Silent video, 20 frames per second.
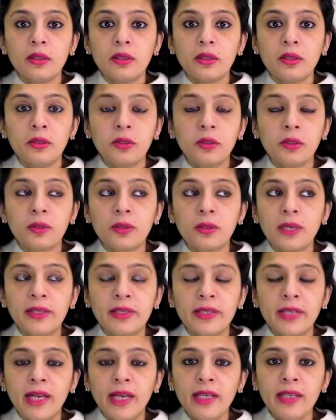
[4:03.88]
You're quite
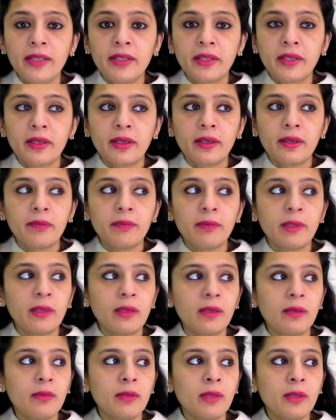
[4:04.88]
right.
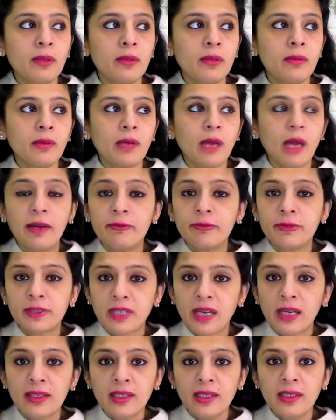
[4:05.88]
I've
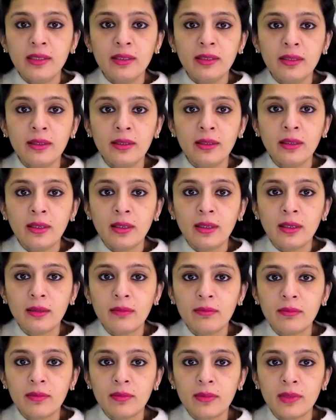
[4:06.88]
studied in
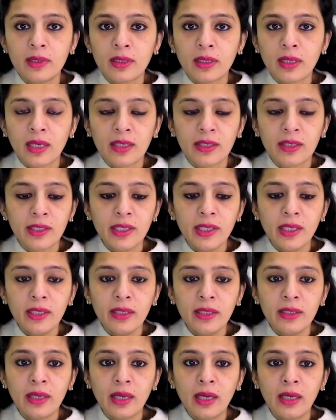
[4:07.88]
the country,
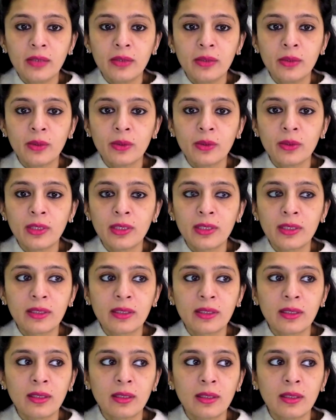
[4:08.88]
and I know that